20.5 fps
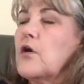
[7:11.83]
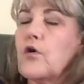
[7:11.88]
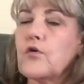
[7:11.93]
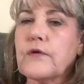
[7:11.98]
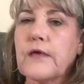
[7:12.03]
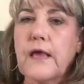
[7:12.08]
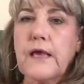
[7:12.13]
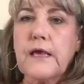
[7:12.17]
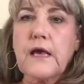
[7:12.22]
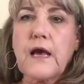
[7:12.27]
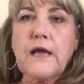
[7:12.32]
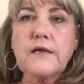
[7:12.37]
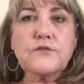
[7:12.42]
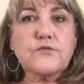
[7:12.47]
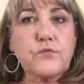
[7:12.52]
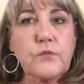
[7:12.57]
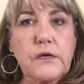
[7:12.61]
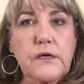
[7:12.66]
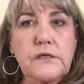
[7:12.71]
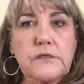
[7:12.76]
Okay,
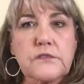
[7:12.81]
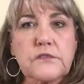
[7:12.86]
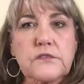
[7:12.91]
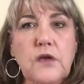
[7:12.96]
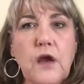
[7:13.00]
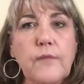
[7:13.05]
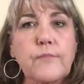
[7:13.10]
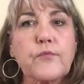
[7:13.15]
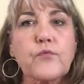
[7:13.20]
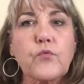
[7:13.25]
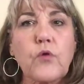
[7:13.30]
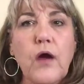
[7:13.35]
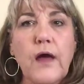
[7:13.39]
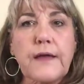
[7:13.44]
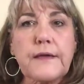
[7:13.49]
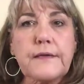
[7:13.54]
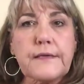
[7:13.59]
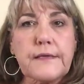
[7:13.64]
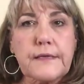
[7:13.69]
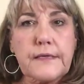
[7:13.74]
guys, we're going to stop
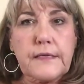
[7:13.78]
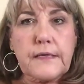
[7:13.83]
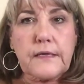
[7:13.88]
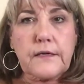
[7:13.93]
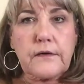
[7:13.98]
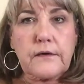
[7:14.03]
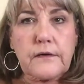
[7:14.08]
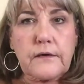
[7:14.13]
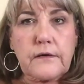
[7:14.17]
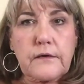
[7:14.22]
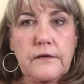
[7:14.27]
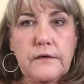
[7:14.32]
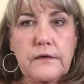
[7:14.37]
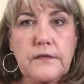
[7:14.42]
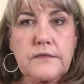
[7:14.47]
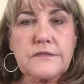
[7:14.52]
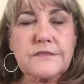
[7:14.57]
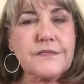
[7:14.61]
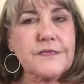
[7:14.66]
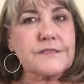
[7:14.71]
right here
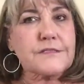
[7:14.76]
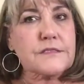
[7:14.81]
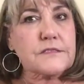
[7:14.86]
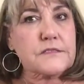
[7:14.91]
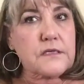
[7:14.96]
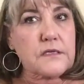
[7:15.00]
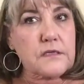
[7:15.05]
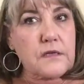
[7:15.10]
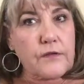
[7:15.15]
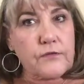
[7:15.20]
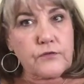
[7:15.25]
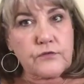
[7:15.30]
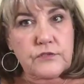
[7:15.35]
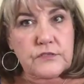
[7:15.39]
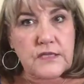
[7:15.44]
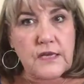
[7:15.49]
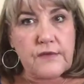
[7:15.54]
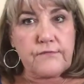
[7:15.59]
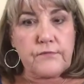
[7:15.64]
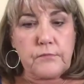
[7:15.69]
because this is another
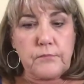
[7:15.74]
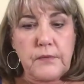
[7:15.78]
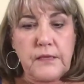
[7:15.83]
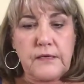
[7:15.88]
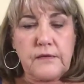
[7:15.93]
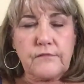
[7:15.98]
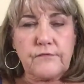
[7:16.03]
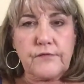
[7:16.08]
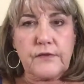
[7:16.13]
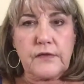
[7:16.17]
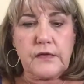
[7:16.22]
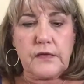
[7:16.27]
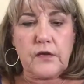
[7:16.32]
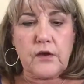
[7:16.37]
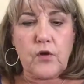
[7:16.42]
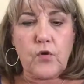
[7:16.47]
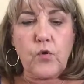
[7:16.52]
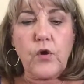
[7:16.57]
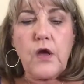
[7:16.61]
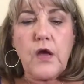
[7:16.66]
7-minute
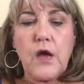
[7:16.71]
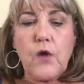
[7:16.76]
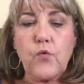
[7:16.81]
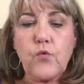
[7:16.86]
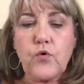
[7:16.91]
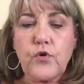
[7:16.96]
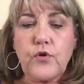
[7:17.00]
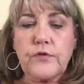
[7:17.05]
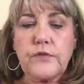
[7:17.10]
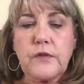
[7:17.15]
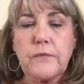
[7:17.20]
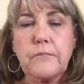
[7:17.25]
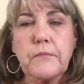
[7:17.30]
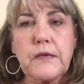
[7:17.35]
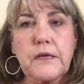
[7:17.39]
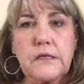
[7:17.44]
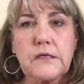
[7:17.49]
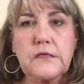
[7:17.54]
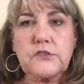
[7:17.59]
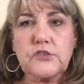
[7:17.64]
video. We're in the
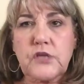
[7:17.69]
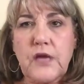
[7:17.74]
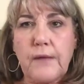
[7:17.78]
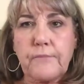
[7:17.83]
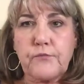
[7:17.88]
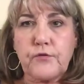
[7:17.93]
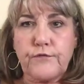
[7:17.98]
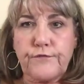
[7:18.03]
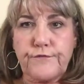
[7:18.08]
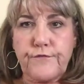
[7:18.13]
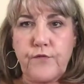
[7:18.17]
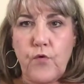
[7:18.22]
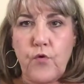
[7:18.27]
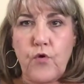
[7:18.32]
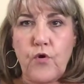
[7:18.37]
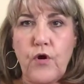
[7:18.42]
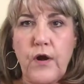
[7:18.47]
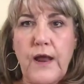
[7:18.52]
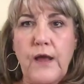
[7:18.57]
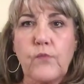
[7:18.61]
middle of chapter
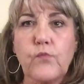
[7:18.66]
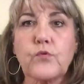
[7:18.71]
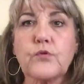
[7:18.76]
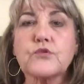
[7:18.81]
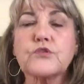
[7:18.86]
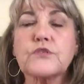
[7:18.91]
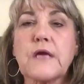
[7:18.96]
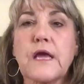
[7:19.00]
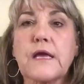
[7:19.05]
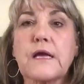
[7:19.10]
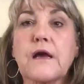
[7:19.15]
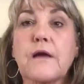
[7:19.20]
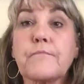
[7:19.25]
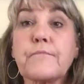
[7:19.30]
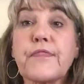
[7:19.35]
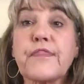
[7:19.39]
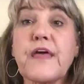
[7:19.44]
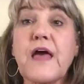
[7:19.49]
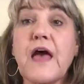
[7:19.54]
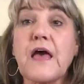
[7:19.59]
4, and we'll take
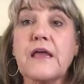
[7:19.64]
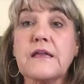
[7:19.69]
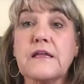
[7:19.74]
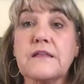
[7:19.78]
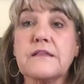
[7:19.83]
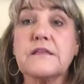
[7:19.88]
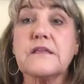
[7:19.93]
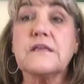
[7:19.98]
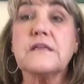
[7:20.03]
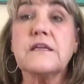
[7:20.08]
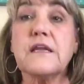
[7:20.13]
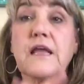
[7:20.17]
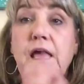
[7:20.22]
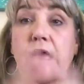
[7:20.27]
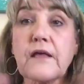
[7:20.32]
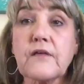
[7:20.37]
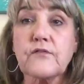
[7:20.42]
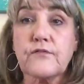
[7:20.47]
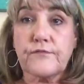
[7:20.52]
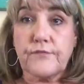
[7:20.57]
up that in the
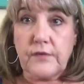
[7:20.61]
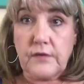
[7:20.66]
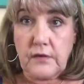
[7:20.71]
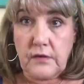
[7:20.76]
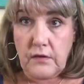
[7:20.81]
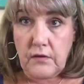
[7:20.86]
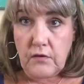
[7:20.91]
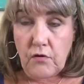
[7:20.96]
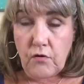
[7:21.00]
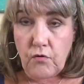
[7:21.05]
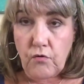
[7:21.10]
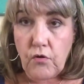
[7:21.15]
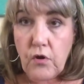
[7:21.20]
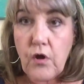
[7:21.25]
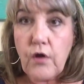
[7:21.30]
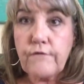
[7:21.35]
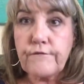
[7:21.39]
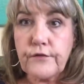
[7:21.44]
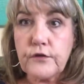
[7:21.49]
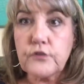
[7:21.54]
next video
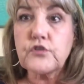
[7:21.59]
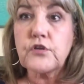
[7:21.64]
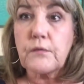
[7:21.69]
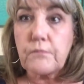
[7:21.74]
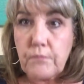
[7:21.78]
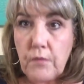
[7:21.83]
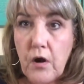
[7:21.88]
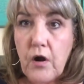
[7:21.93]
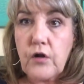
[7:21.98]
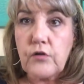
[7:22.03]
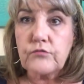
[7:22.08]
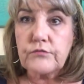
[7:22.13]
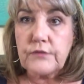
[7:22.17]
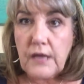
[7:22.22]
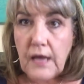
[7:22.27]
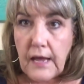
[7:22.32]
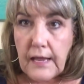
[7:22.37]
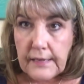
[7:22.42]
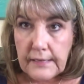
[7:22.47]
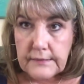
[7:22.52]
for tomorrow
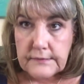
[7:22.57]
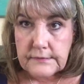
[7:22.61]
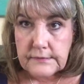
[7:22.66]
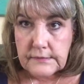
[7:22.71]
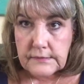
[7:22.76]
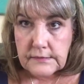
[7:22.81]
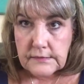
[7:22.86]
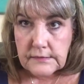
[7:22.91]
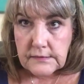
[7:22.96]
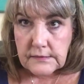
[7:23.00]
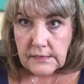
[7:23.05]
night.